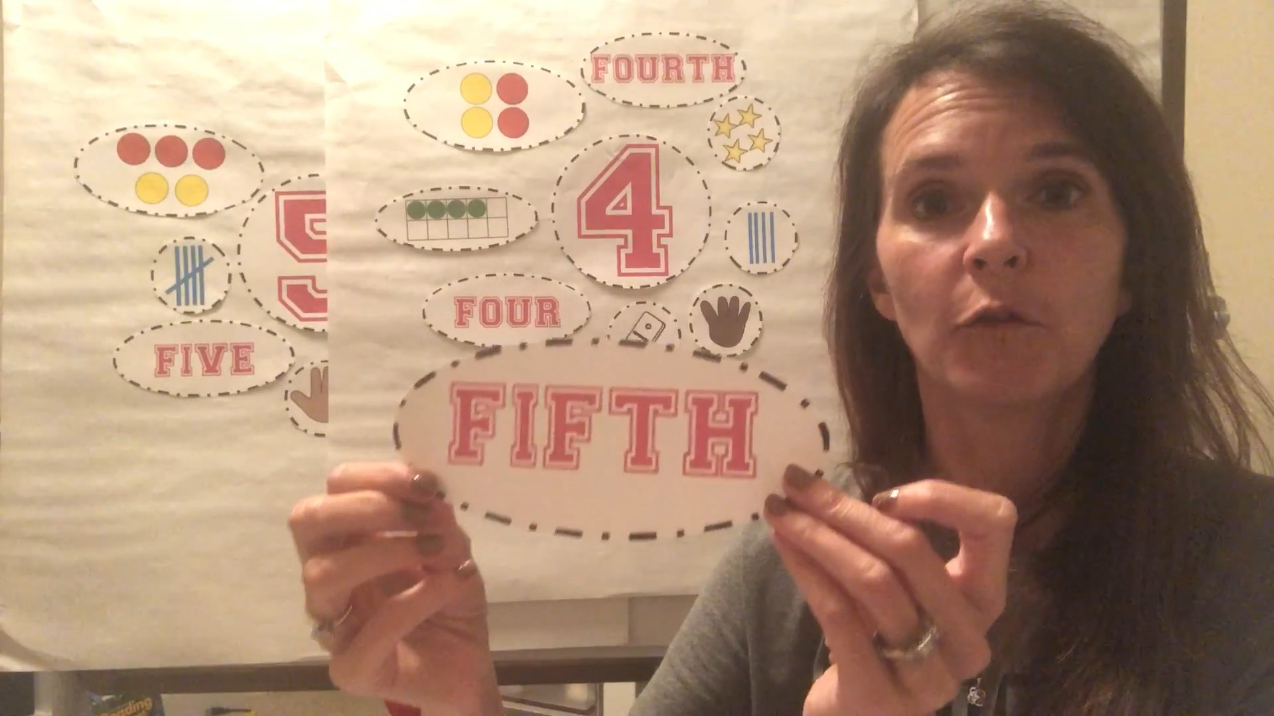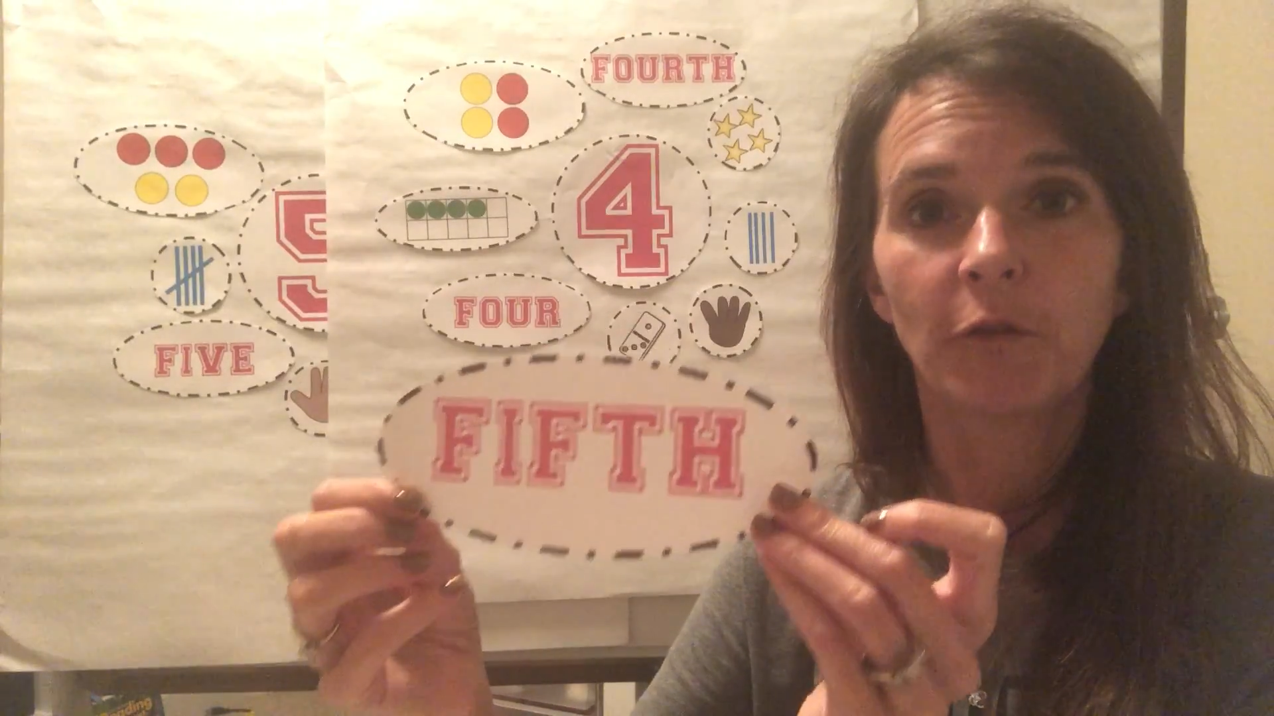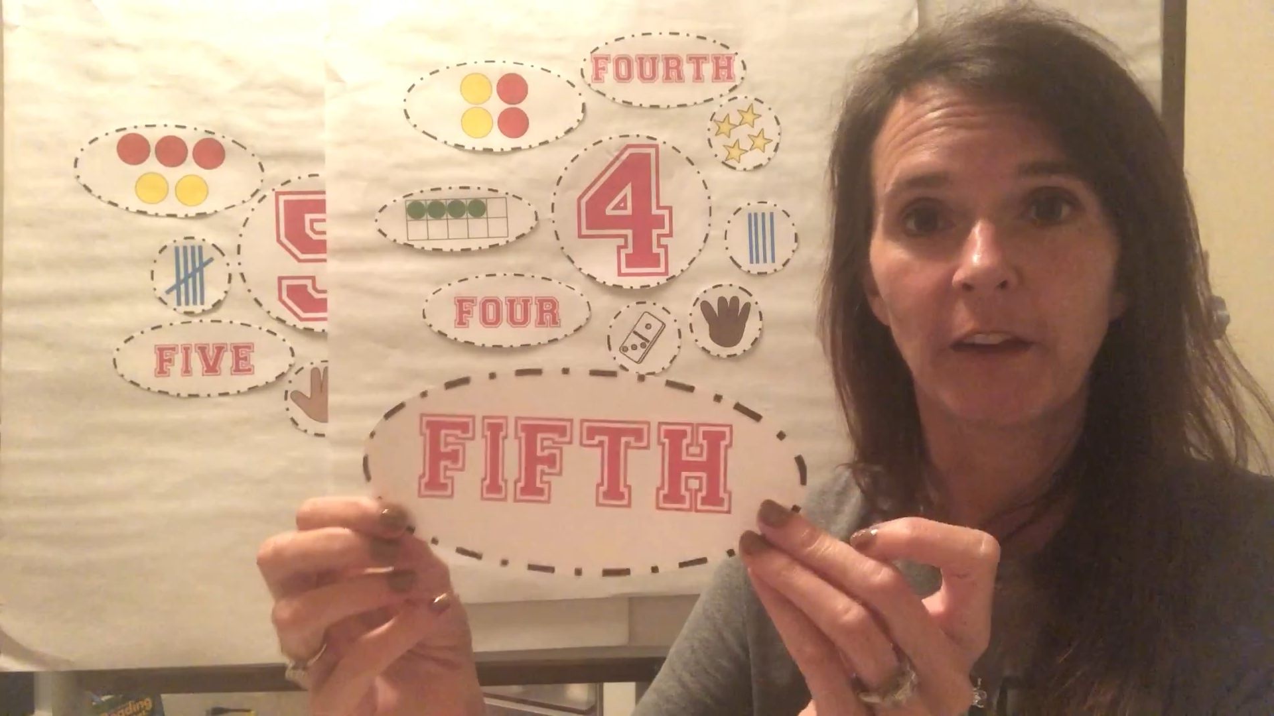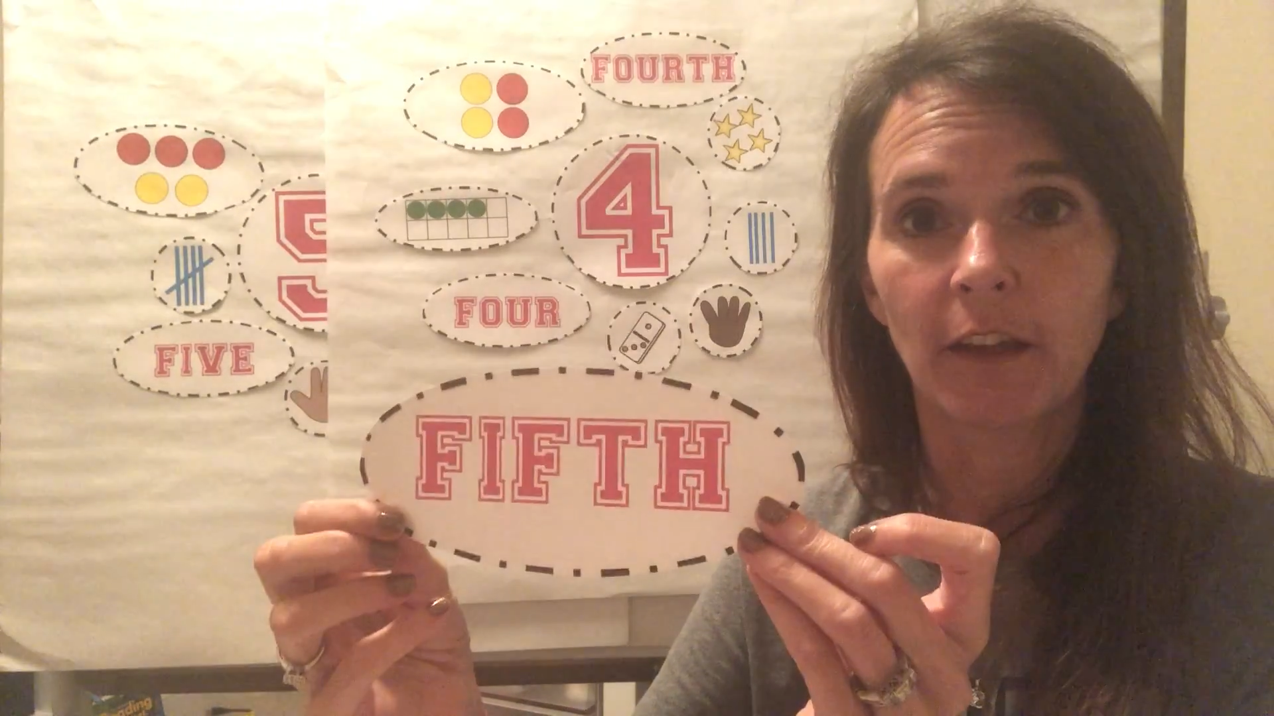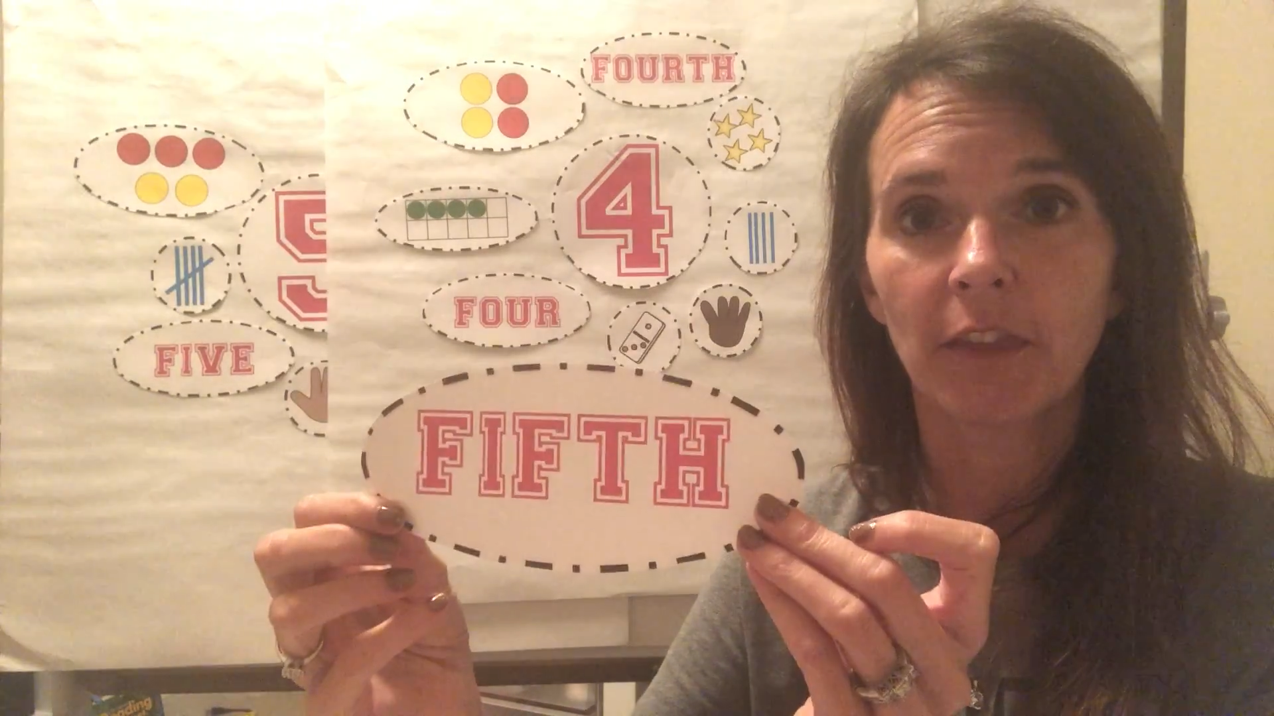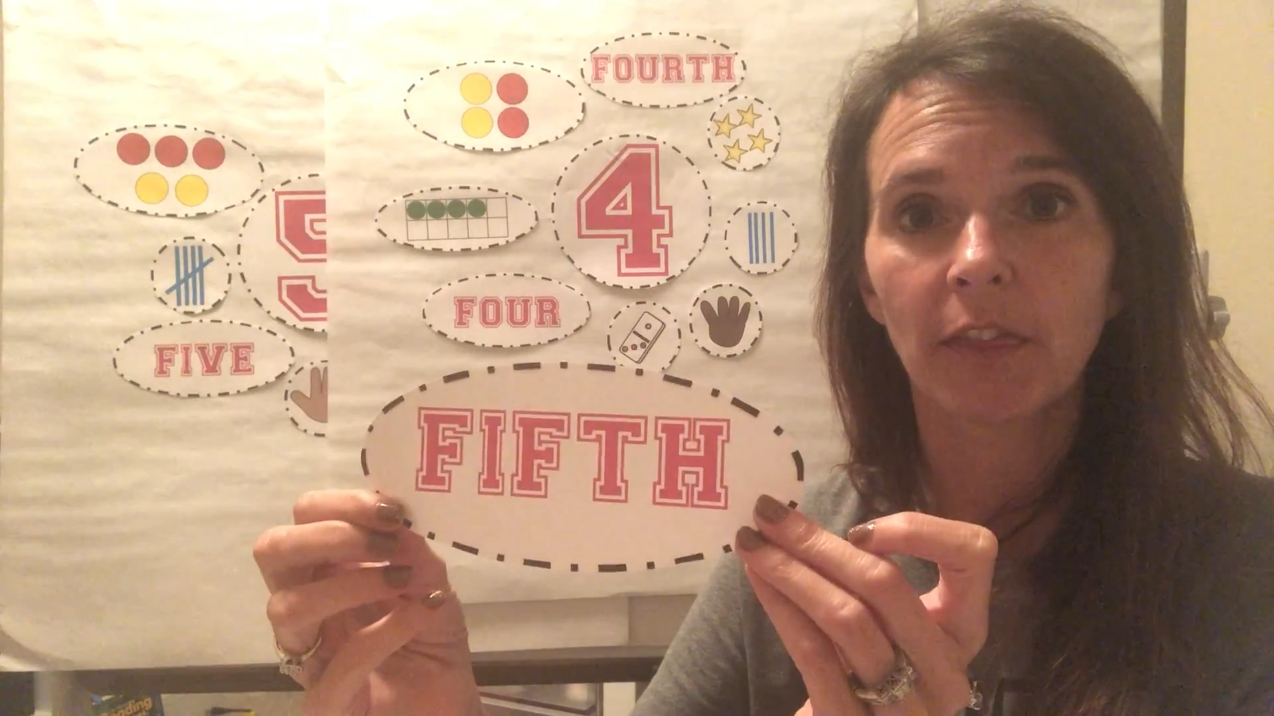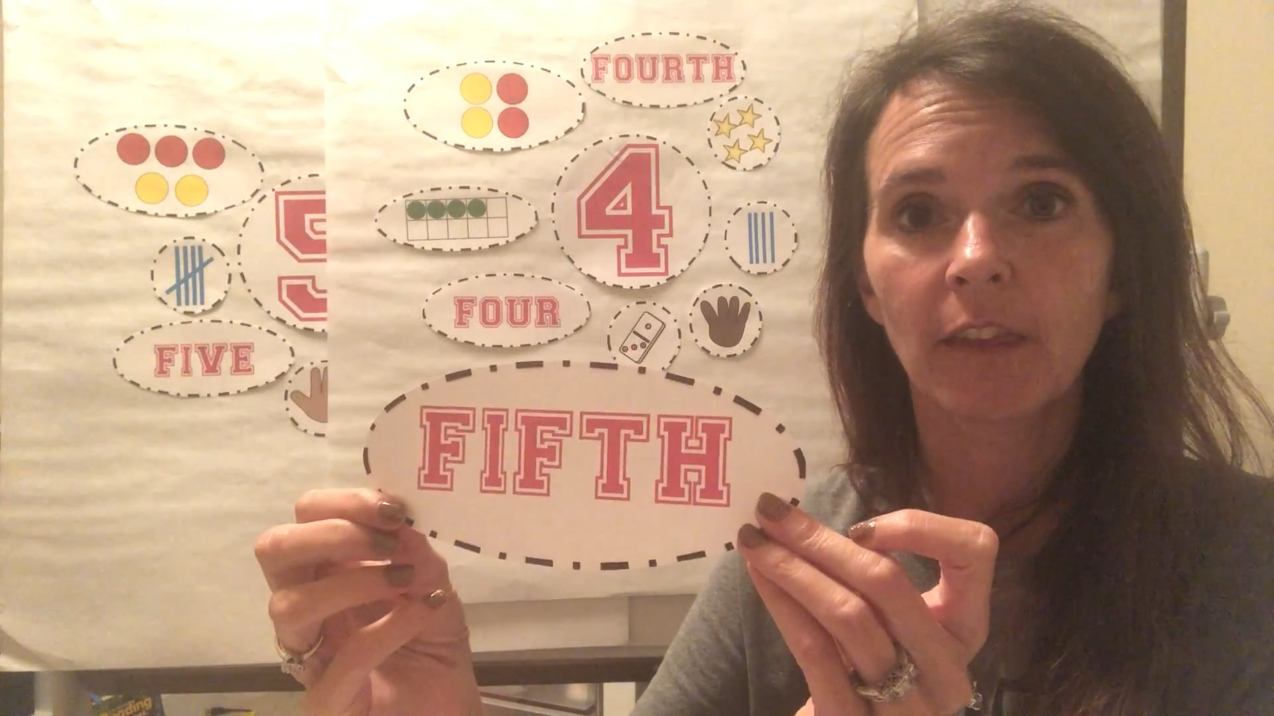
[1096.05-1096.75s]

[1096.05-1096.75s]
5th